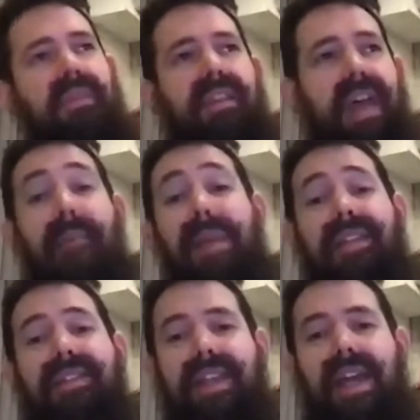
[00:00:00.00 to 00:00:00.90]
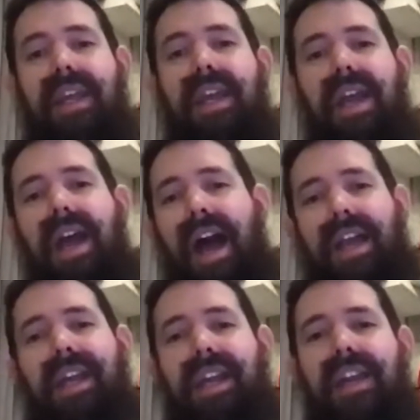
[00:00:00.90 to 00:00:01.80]
that means that I
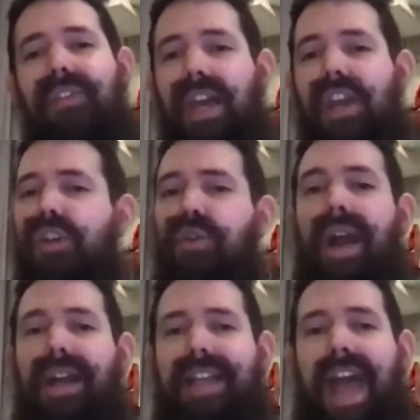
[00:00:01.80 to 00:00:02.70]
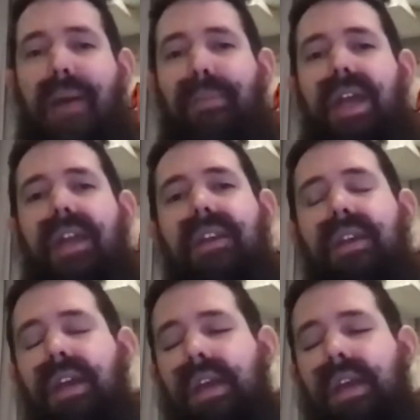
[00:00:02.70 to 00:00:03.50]
can kind of get a direct tap in.